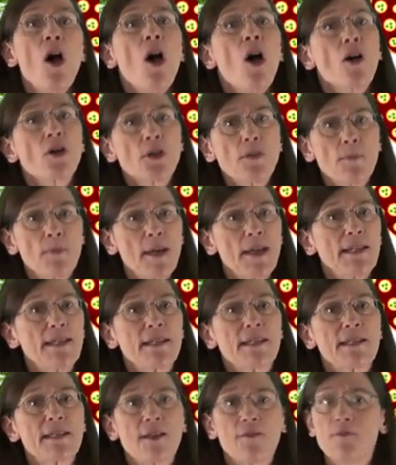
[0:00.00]
are the
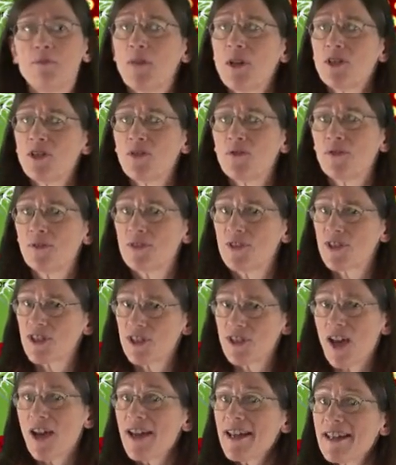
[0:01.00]
basis of much of
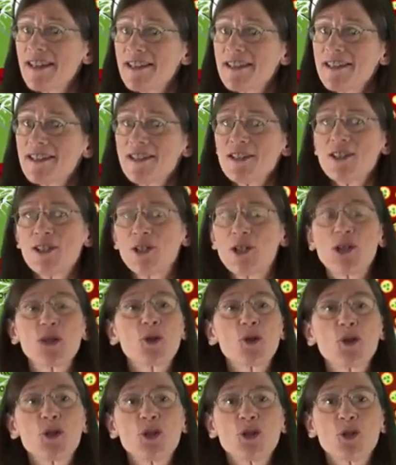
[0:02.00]
science,
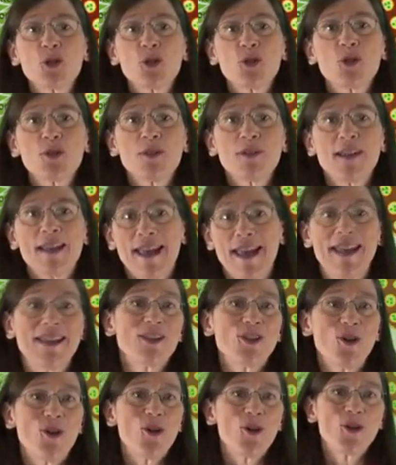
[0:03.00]
literature,
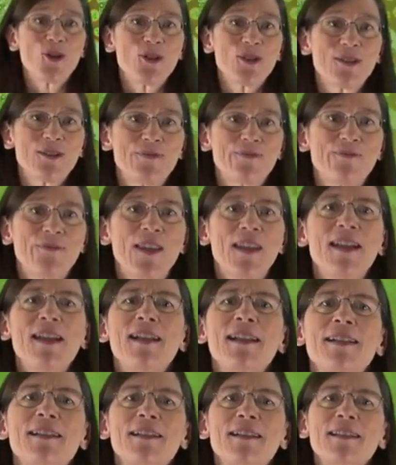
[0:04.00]
and art.
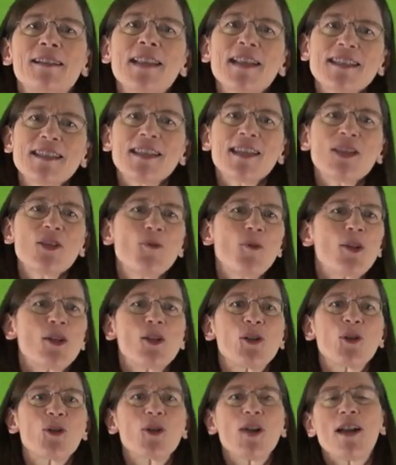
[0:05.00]
Let's say you want
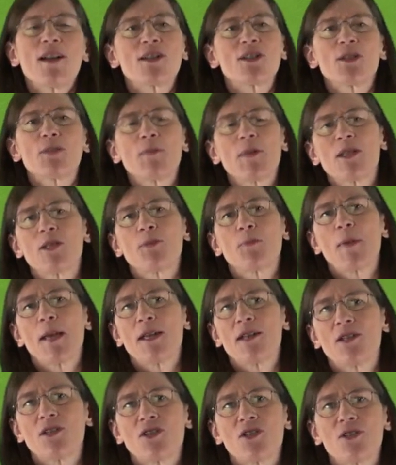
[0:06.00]
to learn how to speak
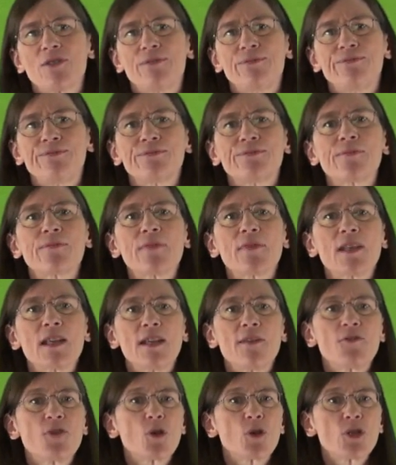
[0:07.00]
Spanish.
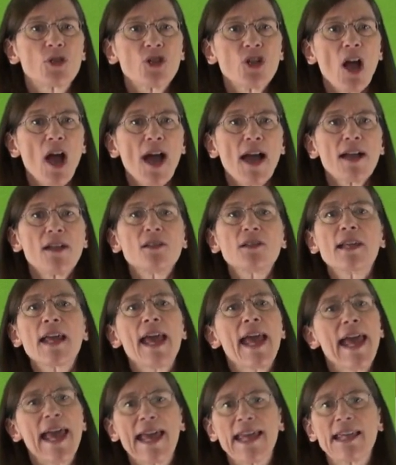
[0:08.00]
If you're a child
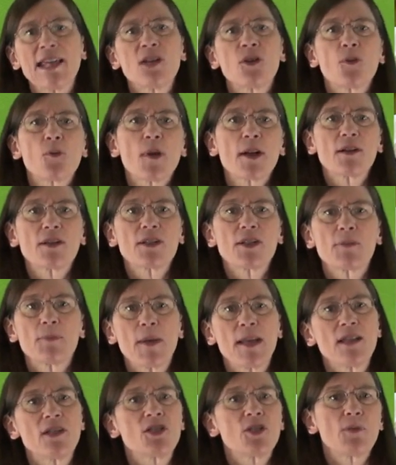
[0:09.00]
hanging around a
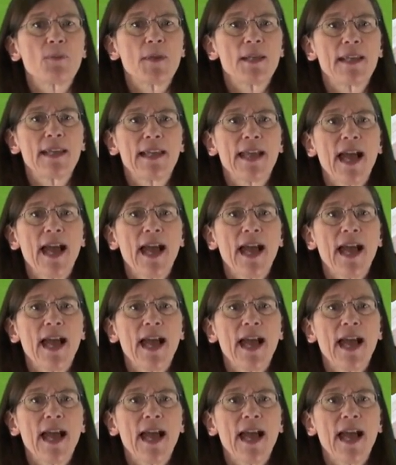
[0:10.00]
Spanish-speaking